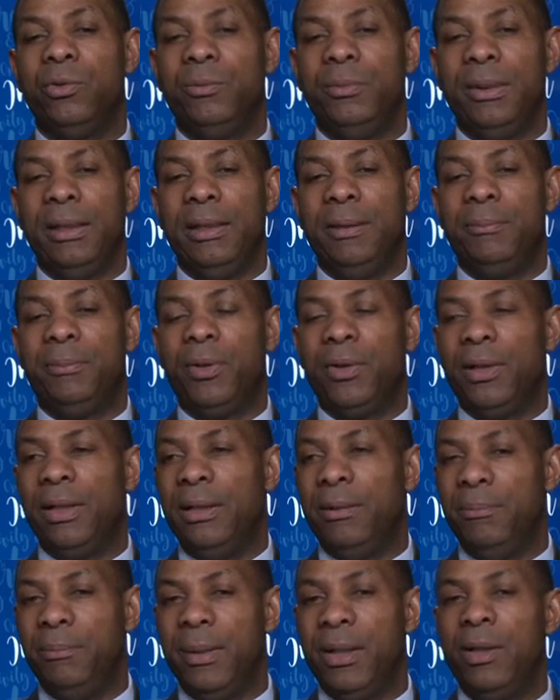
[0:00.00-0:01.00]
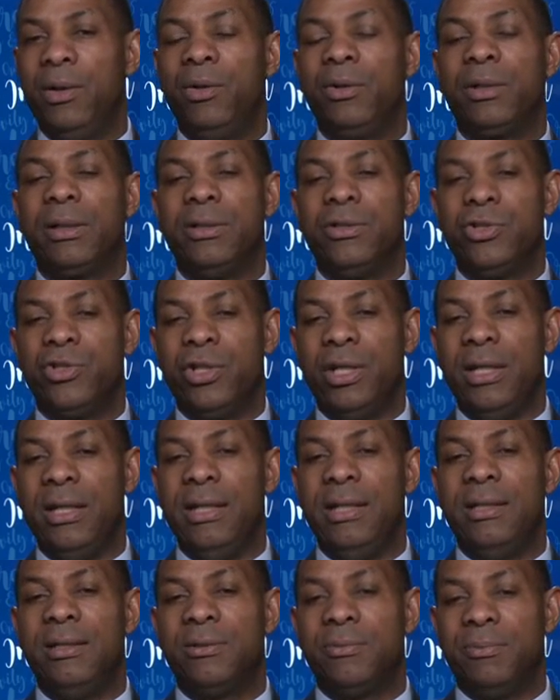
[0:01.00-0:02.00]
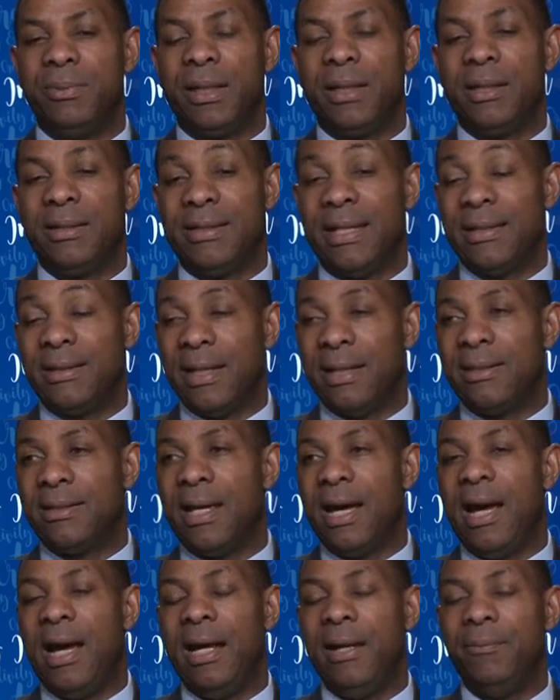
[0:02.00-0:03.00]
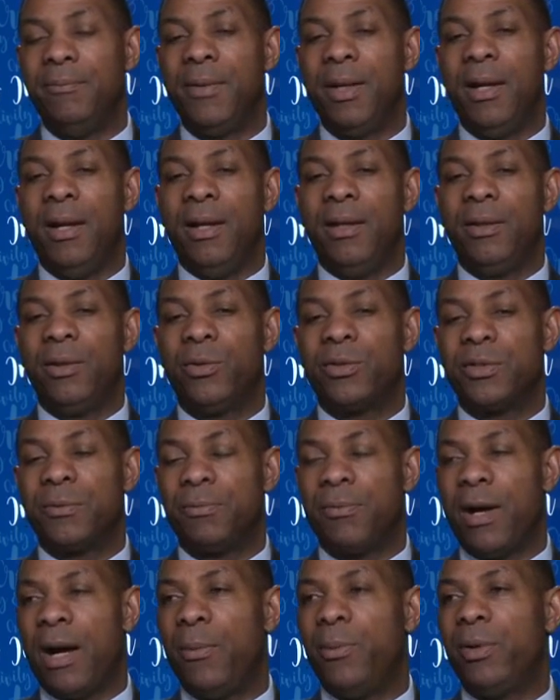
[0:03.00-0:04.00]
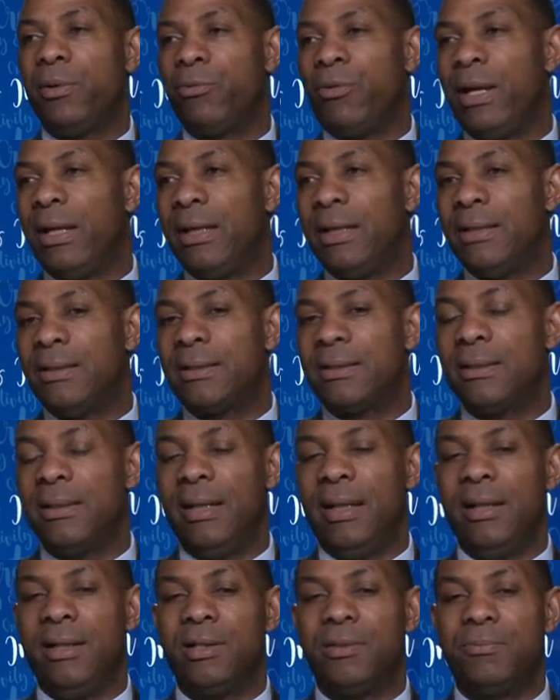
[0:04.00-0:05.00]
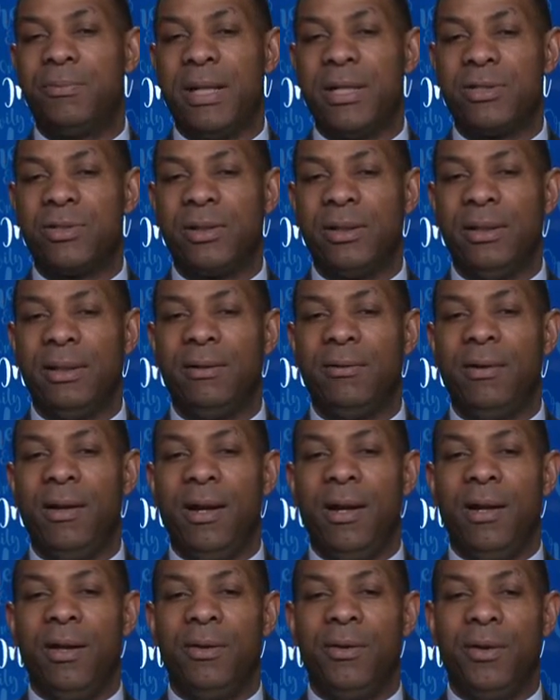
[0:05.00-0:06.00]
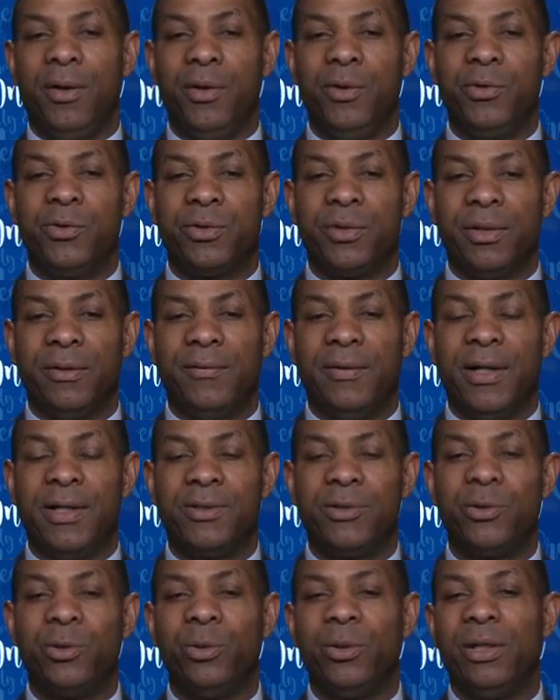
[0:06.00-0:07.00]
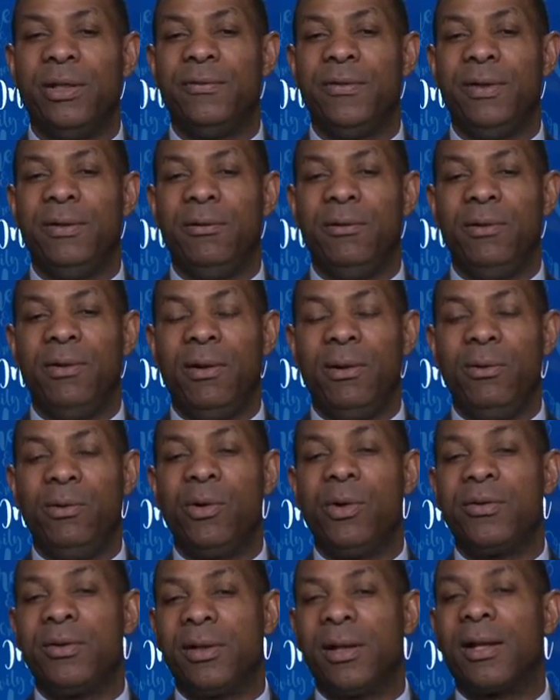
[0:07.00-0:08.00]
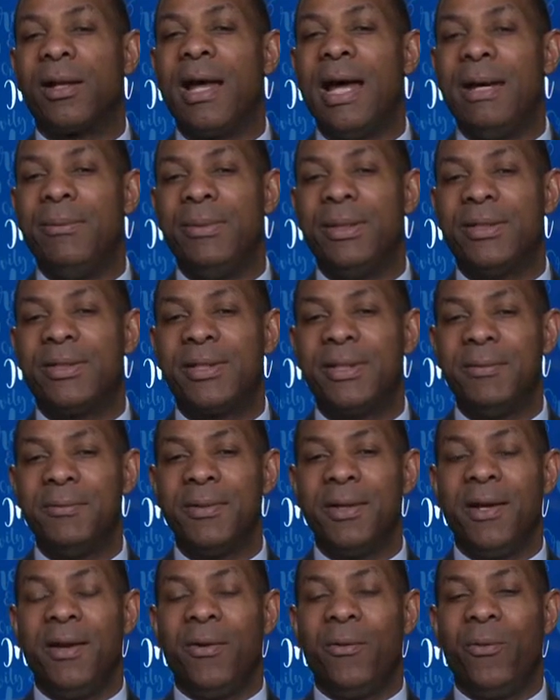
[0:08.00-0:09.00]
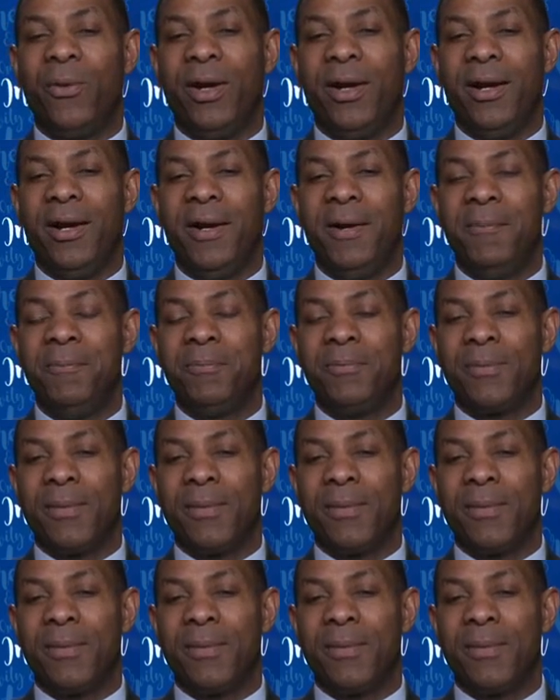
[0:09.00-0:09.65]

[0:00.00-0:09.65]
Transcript: be put in milk and cheese, because at that time there was a problem with rickets, and especially those of us who live in northern climates where